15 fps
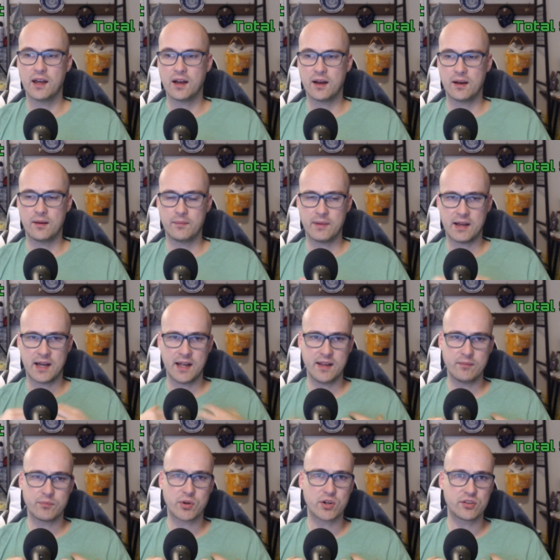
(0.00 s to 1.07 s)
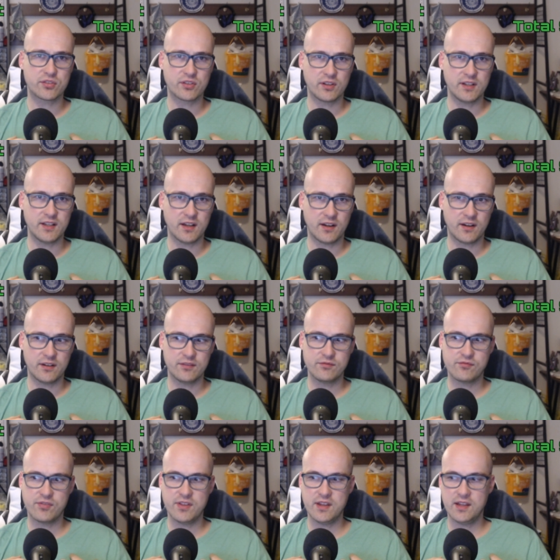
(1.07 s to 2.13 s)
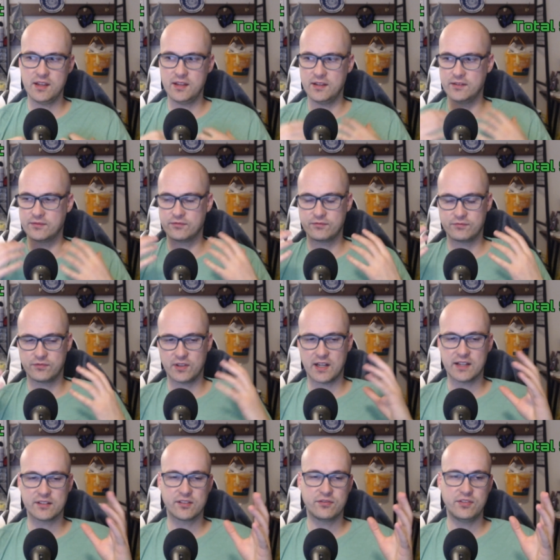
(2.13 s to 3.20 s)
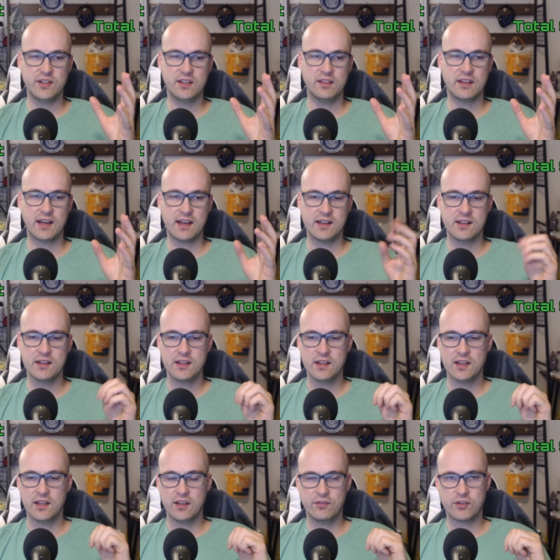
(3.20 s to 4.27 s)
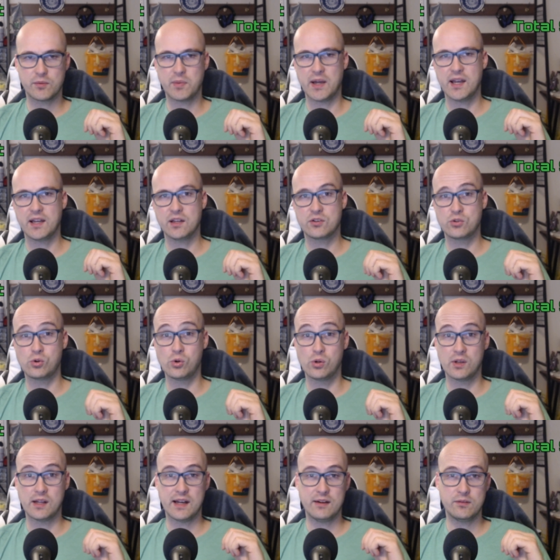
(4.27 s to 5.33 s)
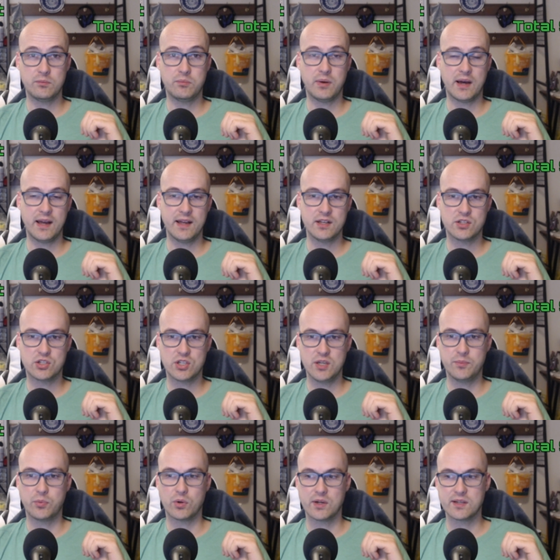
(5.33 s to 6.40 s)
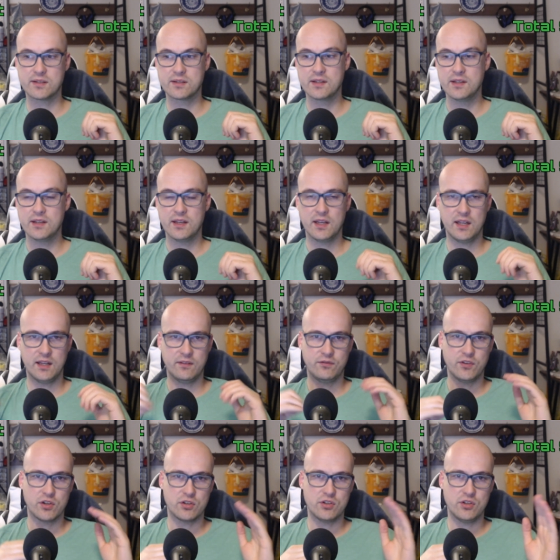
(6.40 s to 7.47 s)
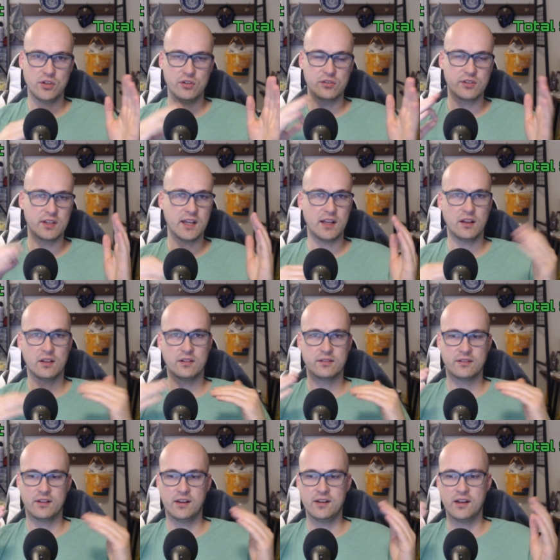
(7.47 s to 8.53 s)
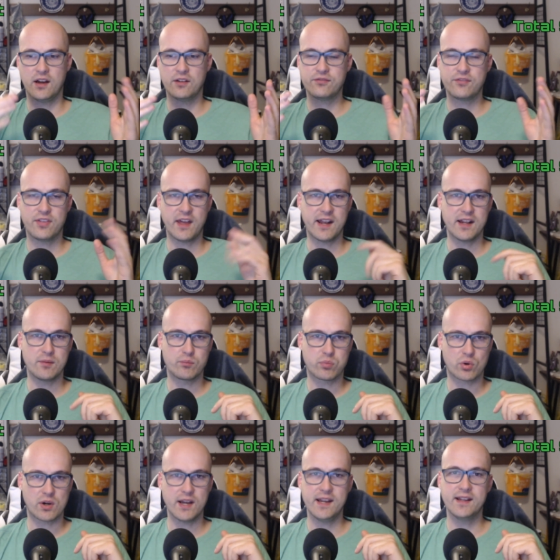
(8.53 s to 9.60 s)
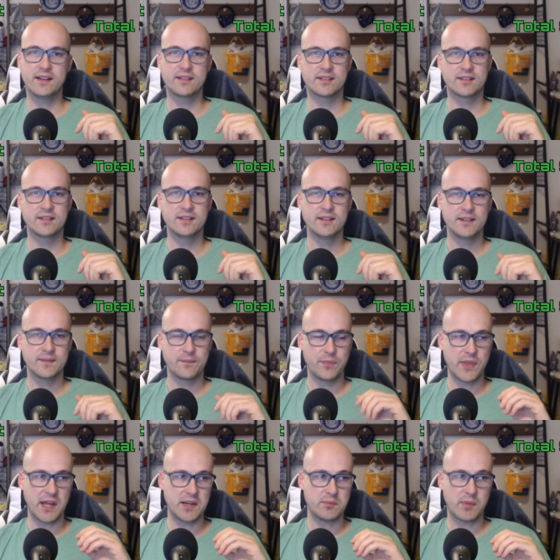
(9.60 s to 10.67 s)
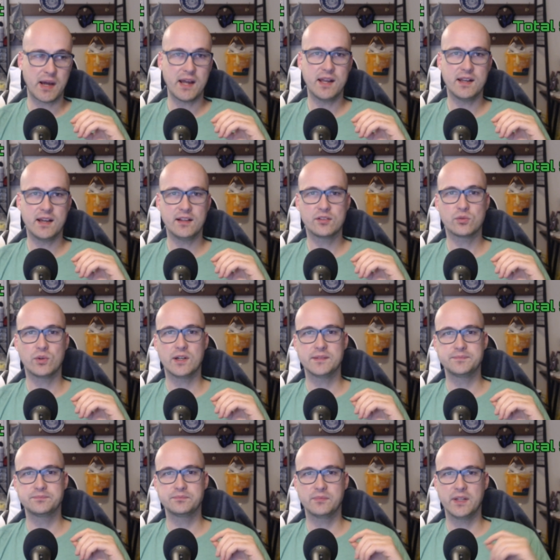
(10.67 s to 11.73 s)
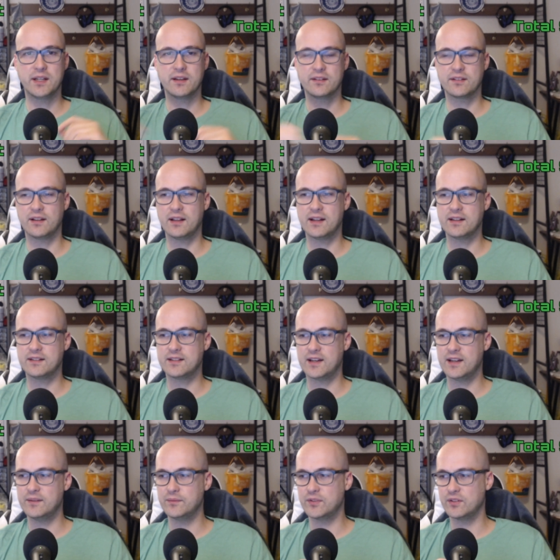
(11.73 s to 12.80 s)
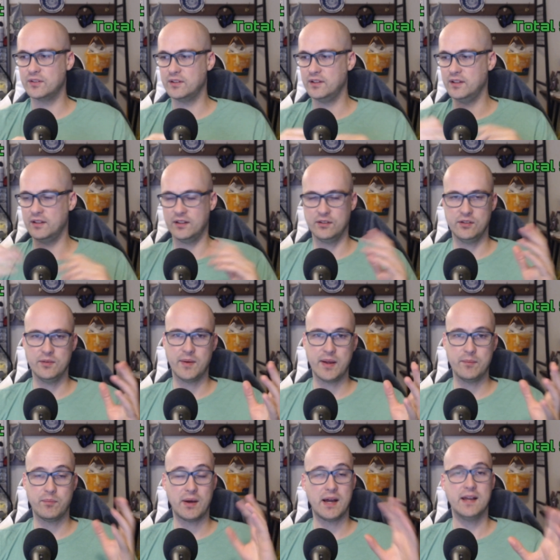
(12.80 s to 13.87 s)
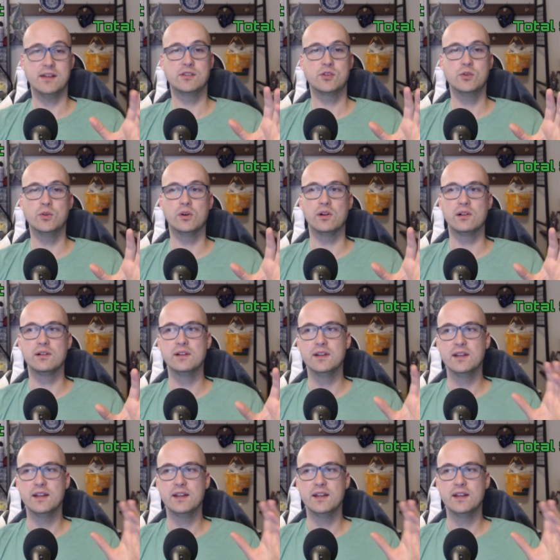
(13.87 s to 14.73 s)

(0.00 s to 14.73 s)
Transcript: Um, I am personally of the philosophy that if you're buying a tool, I would buy a cheap one, and if you're using it enough that it breaks, then buy a nice one because a lot of times, you know, you might buy a tool